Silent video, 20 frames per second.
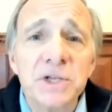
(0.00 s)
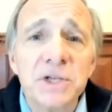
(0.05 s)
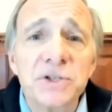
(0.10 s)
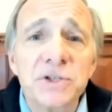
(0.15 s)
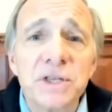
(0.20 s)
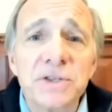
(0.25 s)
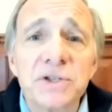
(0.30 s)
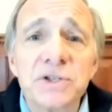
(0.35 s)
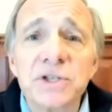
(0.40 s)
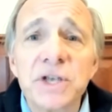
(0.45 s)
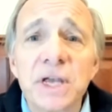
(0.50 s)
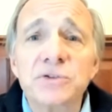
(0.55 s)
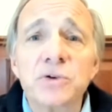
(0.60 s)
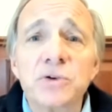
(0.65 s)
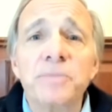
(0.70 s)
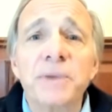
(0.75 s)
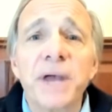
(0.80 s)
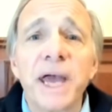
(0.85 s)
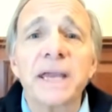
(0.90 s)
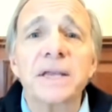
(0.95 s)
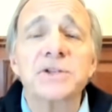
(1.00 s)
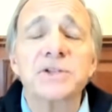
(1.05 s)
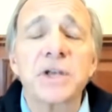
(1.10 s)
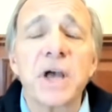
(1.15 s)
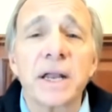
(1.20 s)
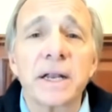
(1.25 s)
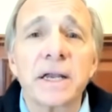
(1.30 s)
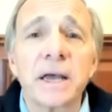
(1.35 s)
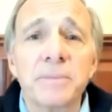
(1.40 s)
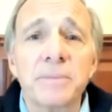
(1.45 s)
means that the central bank has
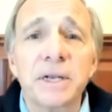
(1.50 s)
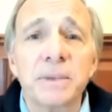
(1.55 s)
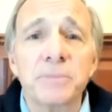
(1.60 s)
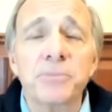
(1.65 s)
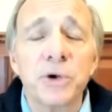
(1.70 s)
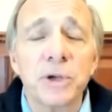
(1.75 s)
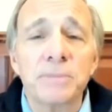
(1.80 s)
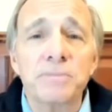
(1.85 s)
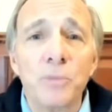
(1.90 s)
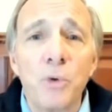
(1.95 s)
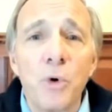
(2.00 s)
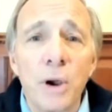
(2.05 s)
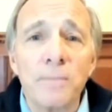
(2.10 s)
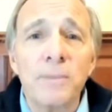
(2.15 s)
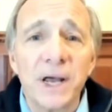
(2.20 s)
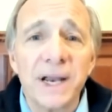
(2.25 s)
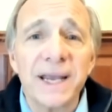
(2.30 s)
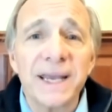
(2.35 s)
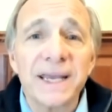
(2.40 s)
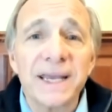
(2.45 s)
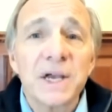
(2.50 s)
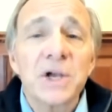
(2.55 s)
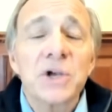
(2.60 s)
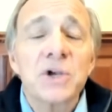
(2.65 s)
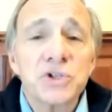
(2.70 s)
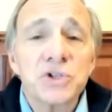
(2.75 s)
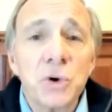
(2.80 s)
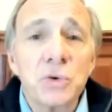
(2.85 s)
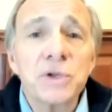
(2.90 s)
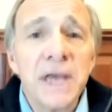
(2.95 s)
got to come in and print more money.
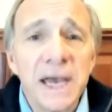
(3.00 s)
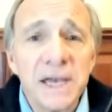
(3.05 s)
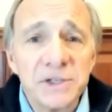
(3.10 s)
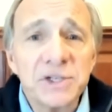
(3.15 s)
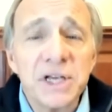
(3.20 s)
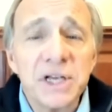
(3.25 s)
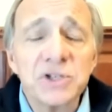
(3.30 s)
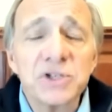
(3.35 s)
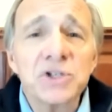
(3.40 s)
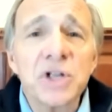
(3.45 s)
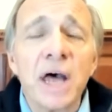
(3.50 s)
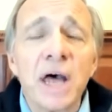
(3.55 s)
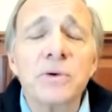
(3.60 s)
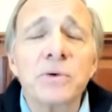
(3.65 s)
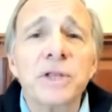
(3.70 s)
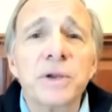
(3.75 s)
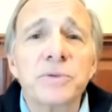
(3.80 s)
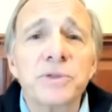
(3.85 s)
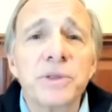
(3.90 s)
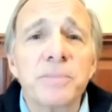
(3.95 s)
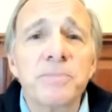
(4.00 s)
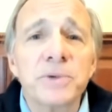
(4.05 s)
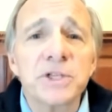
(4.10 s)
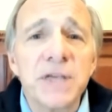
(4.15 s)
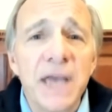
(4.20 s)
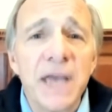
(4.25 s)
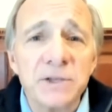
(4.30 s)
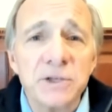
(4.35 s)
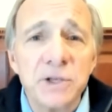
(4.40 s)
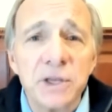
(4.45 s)
So yes, it's not only the
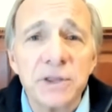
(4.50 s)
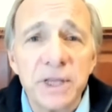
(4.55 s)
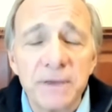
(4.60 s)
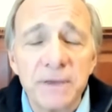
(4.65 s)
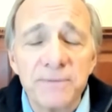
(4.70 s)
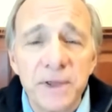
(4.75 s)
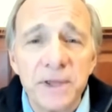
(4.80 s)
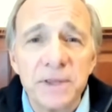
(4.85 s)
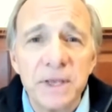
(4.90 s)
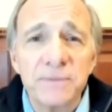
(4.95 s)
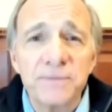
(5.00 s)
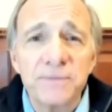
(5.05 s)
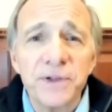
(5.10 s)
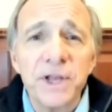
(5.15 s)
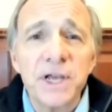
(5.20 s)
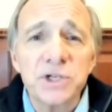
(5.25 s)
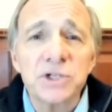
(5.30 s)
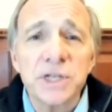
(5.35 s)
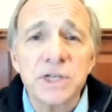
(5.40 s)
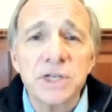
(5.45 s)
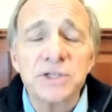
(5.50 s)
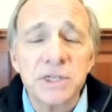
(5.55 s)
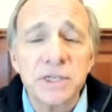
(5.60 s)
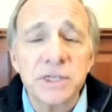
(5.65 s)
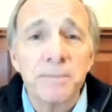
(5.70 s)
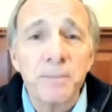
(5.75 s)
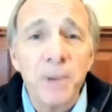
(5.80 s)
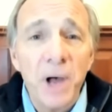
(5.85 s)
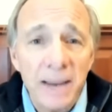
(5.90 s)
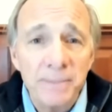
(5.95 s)
potent, the, the inflation that's in
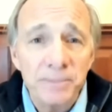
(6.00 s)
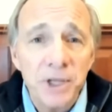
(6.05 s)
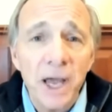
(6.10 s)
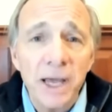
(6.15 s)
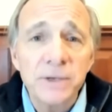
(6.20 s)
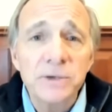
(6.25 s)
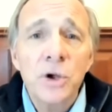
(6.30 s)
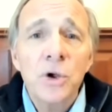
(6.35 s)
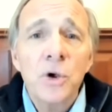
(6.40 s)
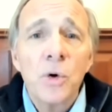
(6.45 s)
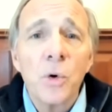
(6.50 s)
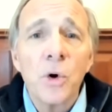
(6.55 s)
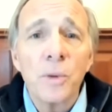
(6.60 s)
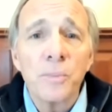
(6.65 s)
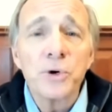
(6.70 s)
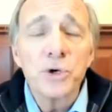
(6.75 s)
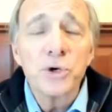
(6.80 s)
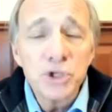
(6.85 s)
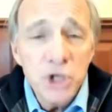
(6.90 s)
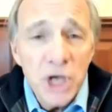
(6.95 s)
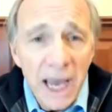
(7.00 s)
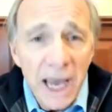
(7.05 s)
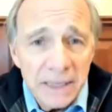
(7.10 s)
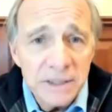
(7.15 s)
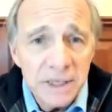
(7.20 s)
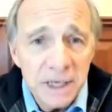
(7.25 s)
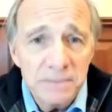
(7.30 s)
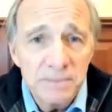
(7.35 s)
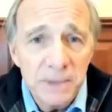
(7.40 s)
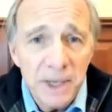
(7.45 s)
the pipeline or
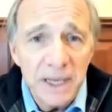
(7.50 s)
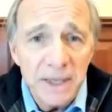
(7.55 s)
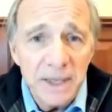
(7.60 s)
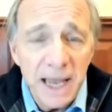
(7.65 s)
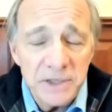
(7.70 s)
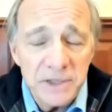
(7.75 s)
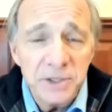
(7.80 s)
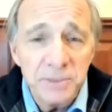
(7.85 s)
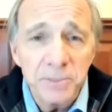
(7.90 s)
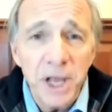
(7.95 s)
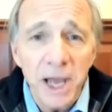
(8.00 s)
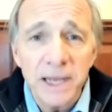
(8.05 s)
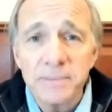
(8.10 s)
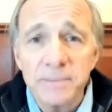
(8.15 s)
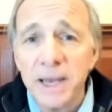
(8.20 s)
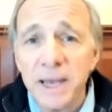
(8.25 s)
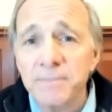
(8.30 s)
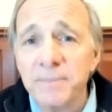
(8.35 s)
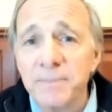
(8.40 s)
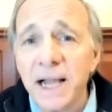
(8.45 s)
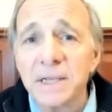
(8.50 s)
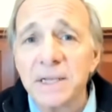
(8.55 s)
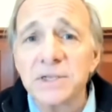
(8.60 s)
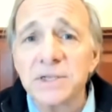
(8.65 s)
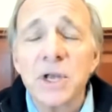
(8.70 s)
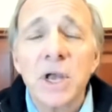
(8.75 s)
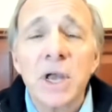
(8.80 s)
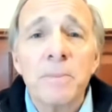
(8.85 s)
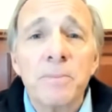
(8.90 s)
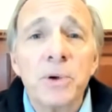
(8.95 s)
projected in that supply-demand balance,
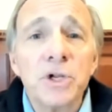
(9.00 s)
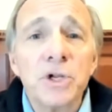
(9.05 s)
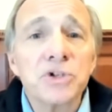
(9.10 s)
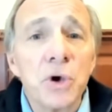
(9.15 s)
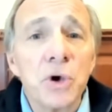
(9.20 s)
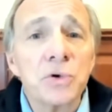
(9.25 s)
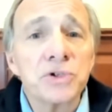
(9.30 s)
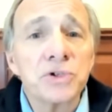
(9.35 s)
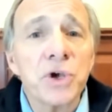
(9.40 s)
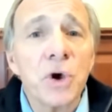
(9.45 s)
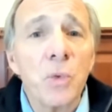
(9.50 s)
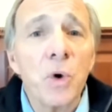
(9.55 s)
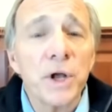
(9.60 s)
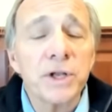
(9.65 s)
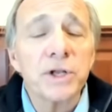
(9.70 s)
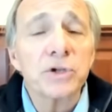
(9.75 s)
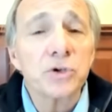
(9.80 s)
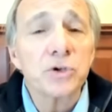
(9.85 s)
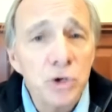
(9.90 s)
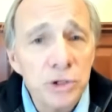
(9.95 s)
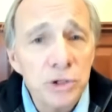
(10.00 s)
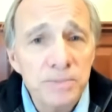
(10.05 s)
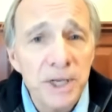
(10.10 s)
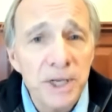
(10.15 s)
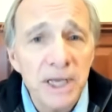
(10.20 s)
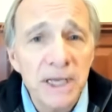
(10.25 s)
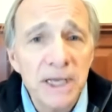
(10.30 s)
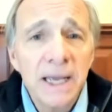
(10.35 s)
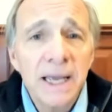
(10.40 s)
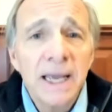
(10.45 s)
but it's also what it could
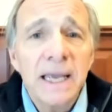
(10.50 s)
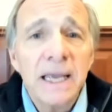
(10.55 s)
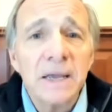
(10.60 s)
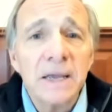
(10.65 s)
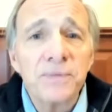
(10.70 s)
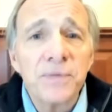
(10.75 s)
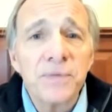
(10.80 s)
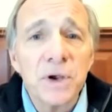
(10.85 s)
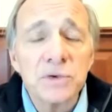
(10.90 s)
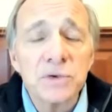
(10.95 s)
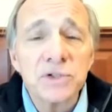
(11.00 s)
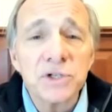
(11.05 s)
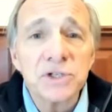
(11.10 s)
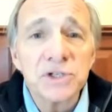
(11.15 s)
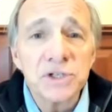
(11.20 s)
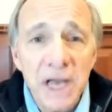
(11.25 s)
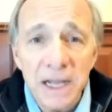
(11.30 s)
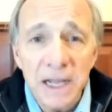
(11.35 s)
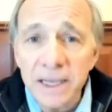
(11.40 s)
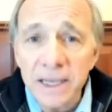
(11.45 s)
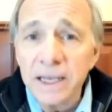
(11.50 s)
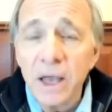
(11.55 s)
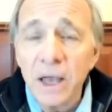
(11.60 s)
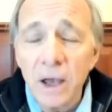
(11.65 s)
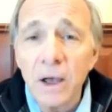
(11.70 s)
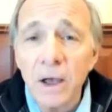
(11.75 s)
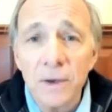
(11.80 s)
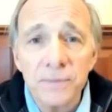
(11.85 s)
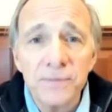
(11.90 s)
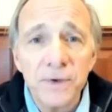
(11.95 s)
be if there's a selling
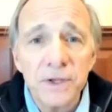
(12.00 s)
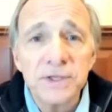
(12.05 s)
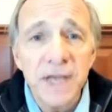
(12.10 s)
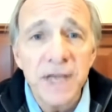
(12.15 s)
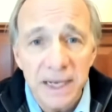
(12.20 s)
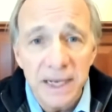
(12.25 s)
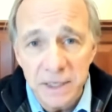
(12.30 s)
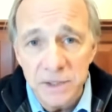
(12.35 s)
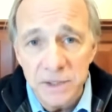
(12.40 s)
of debt